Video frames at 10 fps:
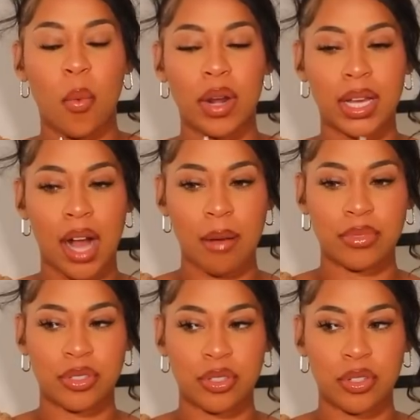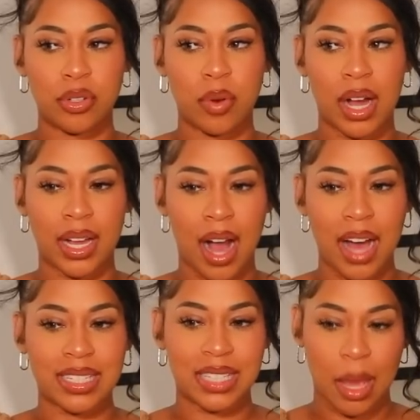when it comes to a
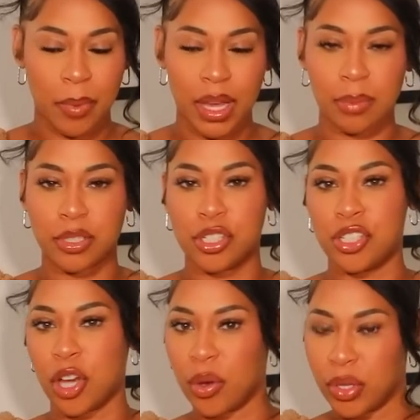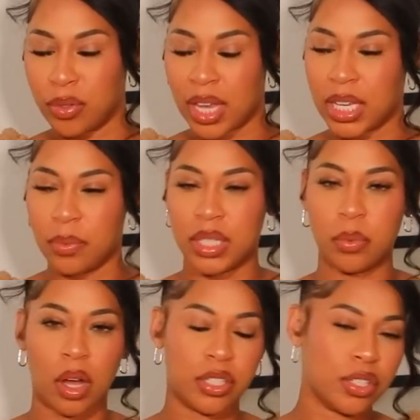guy stepping up to show you that he
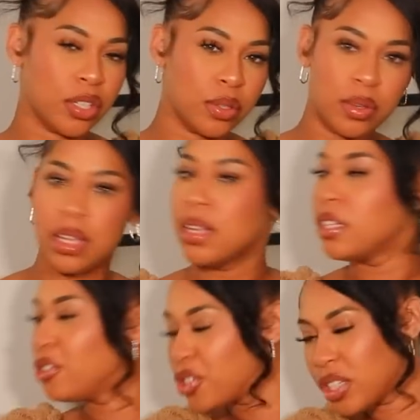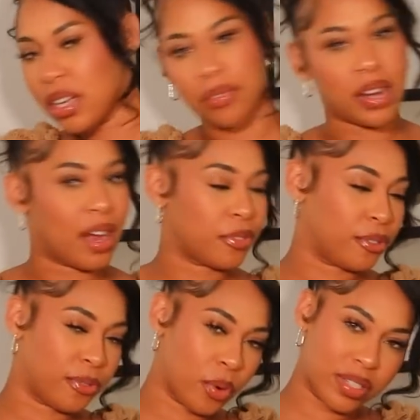really wants you. You should never have
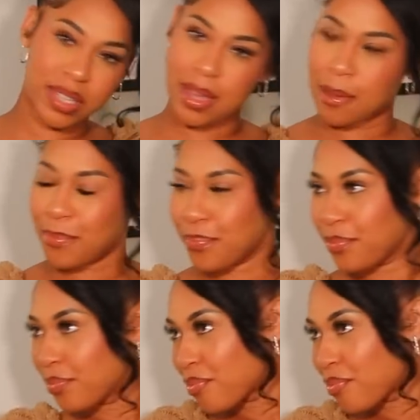to force him.